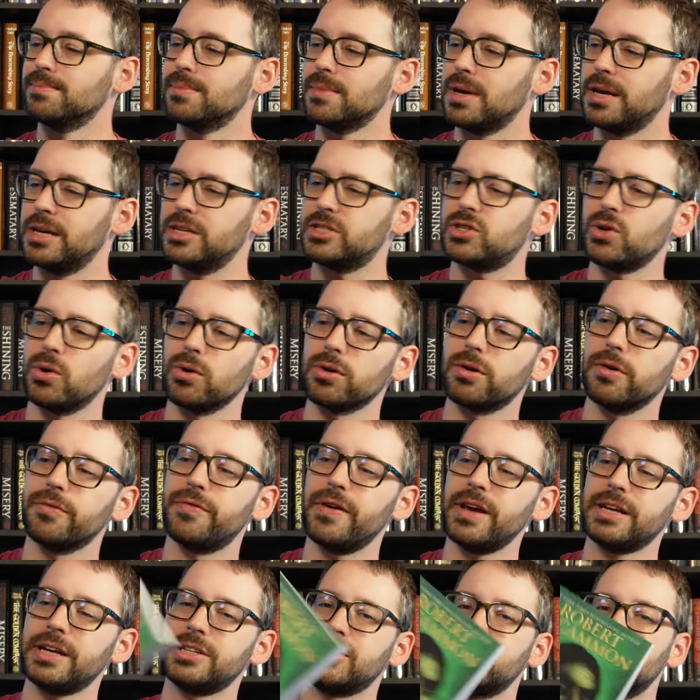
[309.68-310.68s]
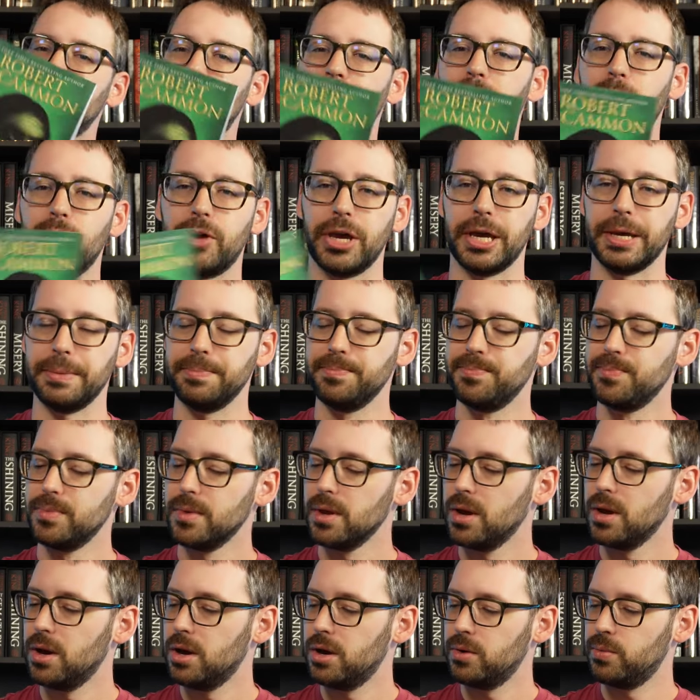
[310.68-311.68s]
Historical fiction spooky.
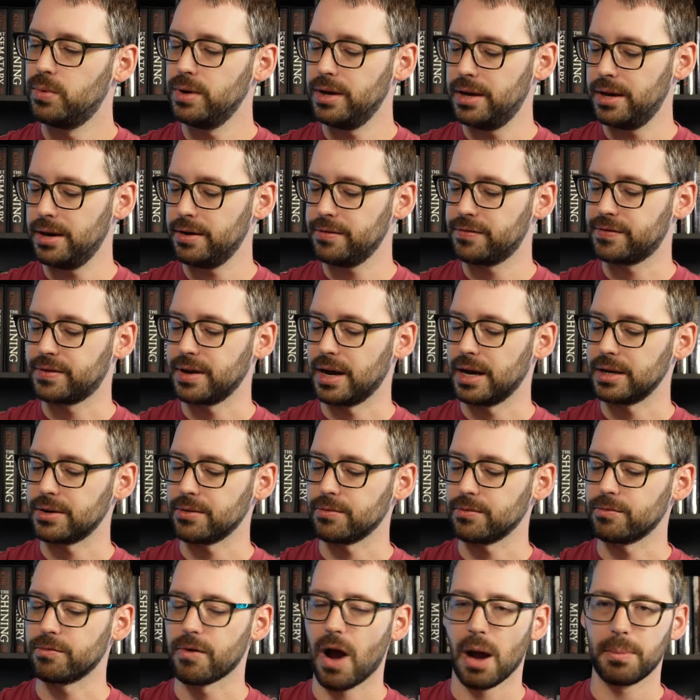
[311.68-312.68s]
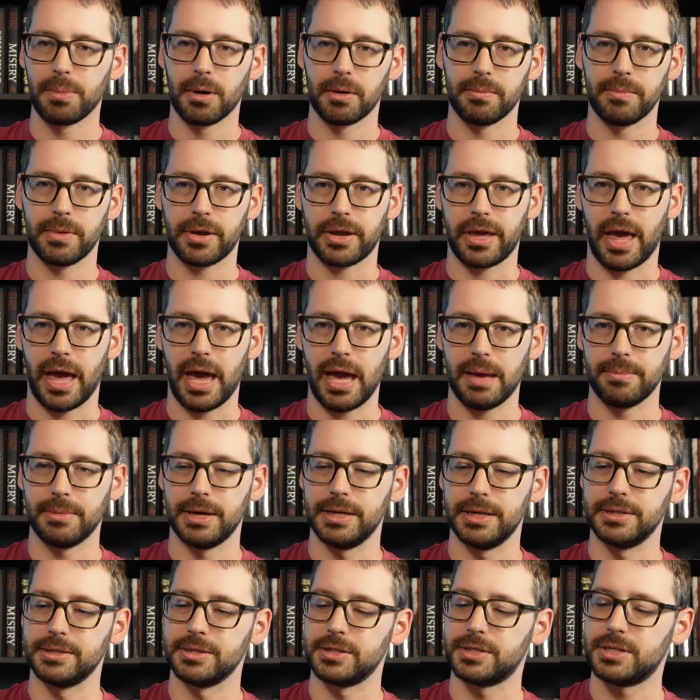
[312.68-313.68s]
We have got Robert
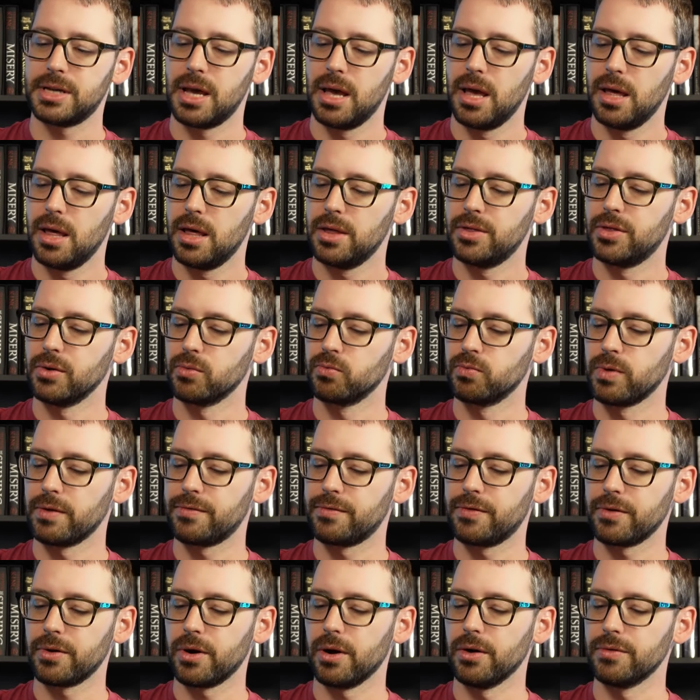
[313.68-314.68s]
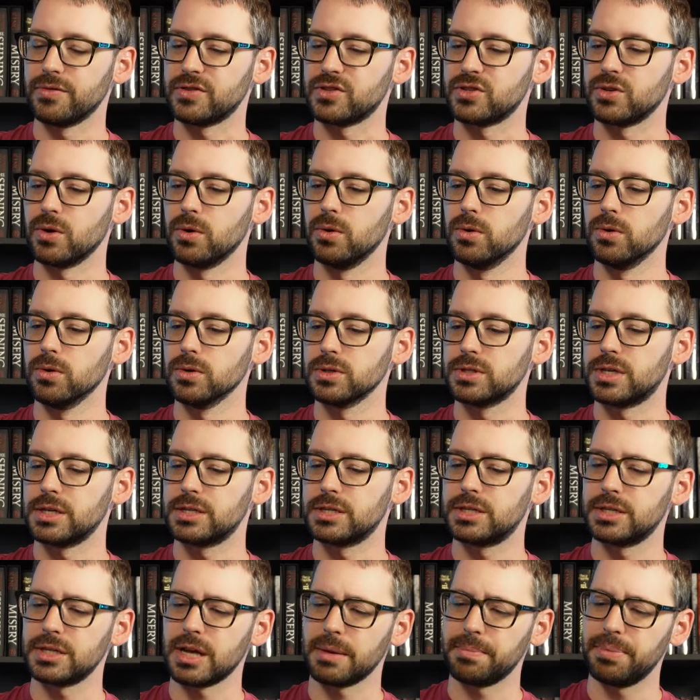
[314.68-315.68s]
McCammon's The River of Souls.
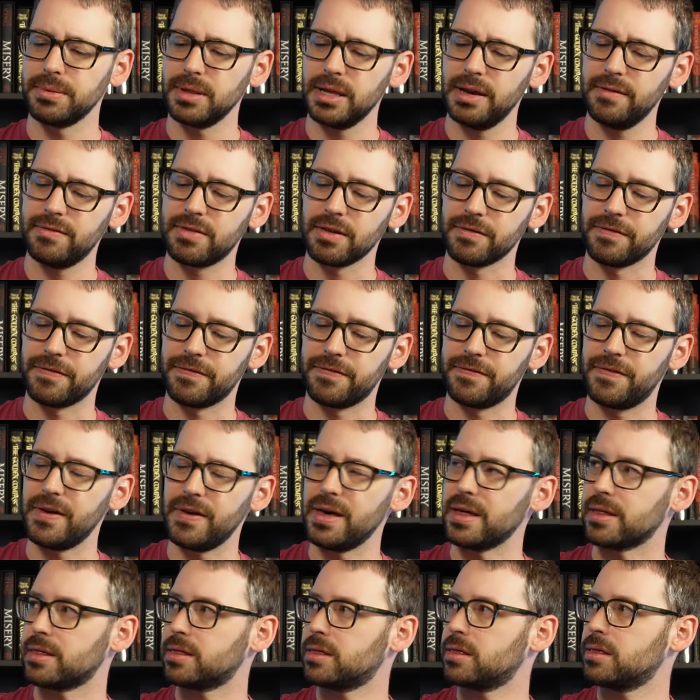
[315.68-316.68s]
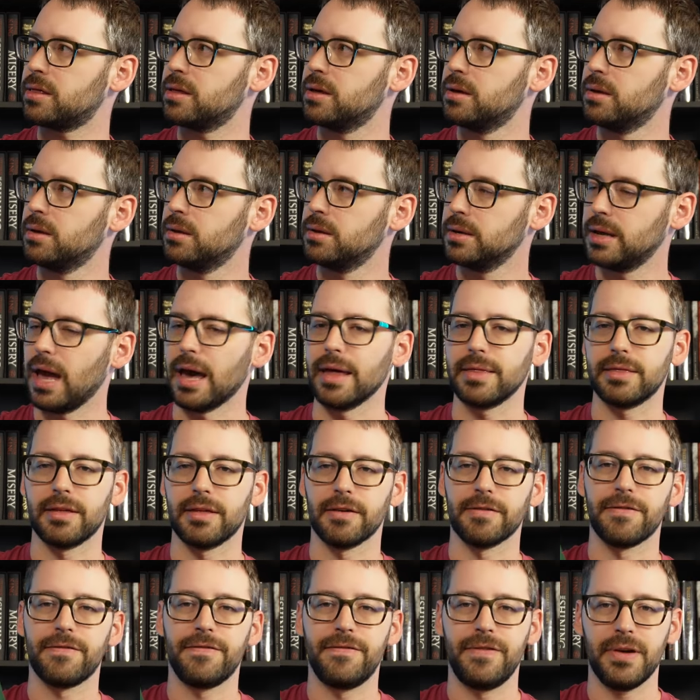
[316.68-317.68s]
This is, I believe, the fifth
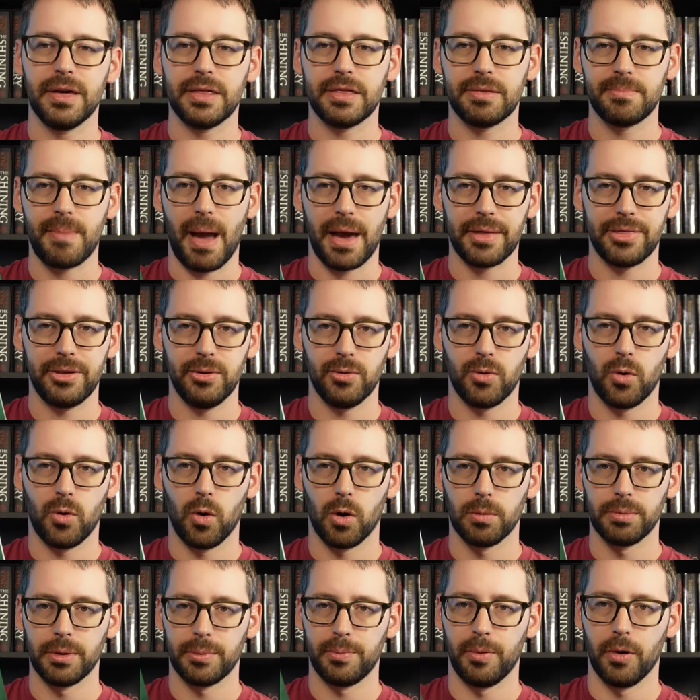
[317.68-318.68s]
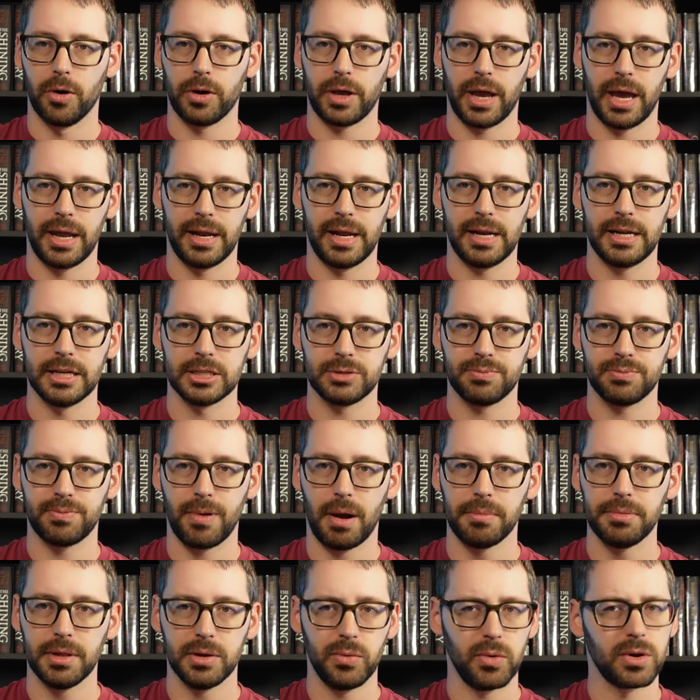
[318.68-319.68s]
Matthew Corbett book, and it is
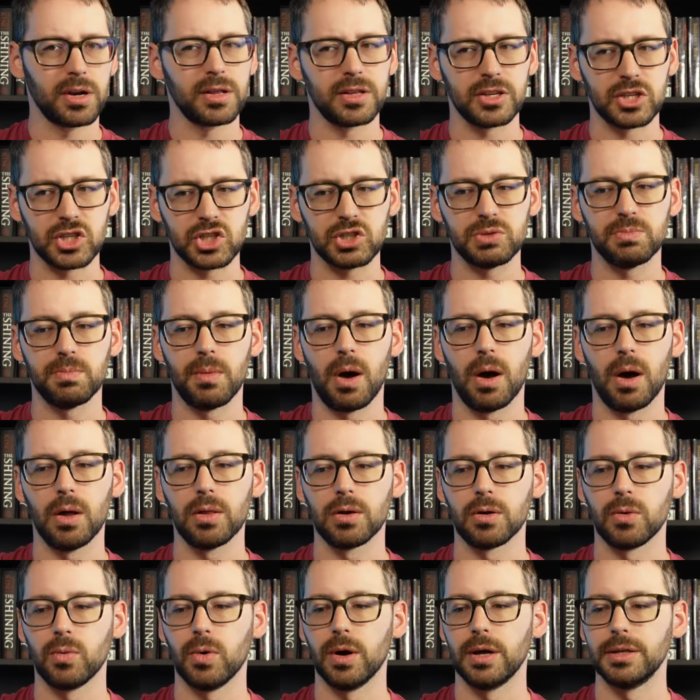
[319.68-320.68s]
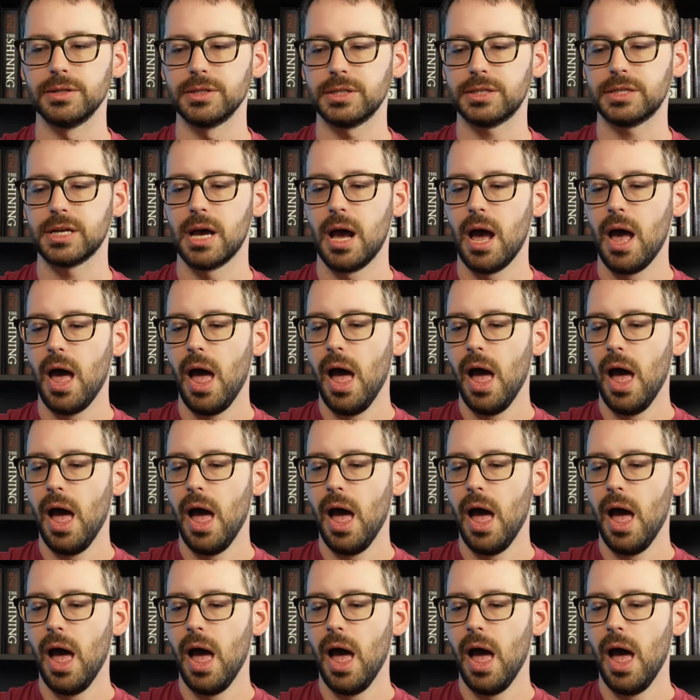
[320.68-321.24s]
probably one of the smaller ones.